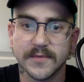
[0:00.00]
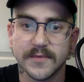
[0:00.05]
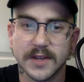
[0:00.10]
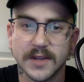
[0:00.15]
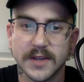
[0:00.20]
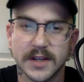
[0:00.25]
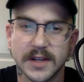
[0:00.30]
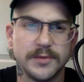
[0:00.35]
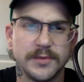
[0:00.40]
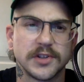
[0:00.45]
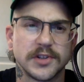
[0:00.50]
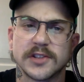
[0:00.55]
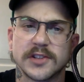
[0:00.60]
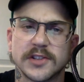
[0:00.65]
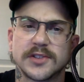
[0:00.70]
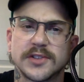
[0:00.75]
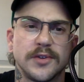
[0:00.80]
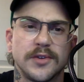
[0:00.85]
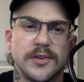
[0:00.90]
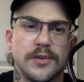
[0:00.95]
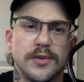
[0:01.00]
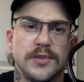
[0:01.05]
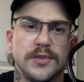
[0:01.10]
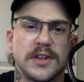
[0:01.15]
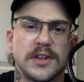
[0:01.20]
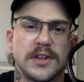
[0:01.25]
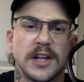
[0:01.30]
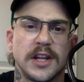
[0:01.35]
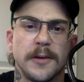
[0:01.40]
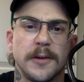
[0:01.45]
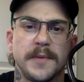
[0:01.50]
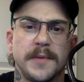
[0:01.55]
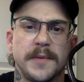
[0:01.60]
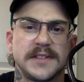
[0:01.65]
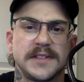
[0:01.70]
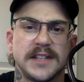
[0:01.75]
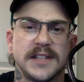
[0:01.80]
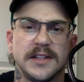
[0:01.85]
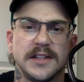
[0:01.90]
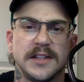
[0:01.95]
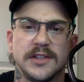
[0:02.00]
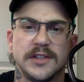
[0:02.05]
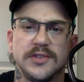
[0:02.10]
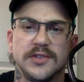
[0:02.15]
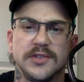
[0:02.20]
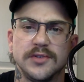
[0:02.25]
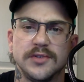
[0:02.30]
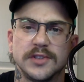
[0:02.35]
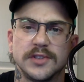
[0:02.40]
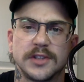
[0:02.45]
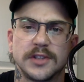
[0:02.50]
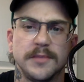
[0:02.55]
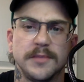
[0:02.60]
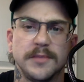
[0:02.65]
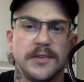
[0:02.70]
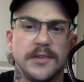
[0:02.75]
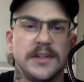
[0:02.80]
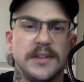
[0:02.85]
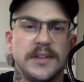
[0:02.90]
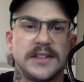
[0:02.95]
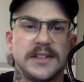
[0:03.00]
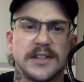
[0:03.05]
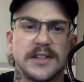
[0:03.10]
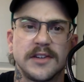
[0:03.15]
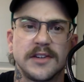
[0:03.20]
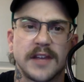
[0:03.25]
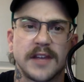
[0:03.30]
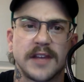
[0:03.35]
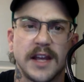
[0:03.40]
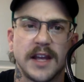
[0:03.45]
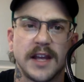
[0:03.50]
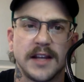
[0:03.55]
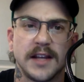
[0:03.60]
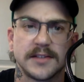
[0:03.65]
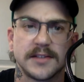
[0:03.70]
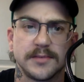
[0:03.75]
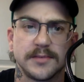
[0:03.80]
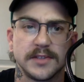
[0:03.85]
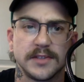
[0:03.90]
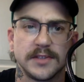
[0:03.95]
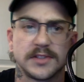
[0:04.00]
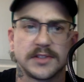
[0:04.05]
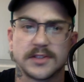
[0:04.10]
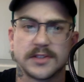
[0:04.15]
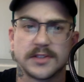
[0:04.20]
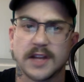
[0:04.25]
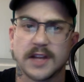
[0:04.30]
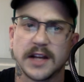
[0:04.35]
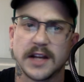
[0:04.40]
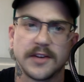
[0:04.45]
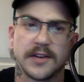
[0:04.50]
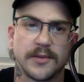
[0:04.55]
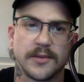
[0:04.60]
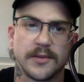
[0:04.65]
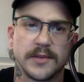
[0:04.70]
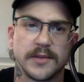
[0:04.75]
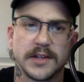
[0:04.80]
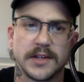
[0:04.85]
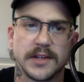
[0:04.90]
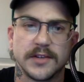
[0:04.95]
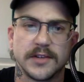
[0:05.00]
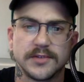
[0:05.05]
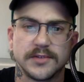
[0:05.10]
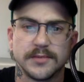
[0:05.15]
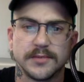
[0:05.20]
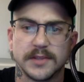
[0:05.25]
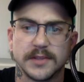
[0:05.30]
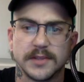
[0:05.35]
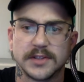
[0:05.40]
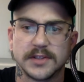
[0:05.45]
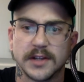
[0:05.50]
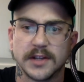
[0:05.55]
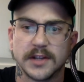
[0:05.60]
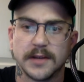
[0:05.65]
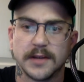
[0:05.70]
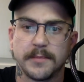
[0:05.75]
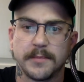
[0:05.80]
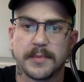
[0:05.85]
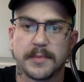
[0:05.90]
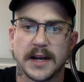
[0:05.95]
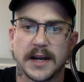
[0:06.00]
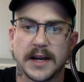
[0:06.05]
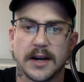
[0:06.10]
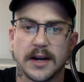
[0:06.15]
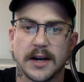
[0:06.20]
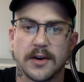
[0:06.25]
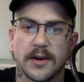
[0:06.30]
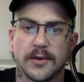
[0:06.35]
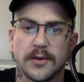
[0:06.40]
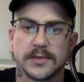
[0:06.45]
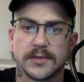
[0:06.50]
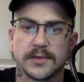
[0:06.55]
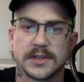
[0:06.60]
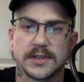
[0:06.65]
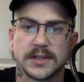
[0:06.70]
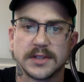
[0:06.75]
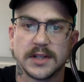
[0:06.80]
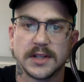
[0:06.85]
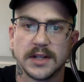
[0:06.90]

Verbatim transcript: He was also the therapist in the Jewish Community Center case, which I don't really know too much about.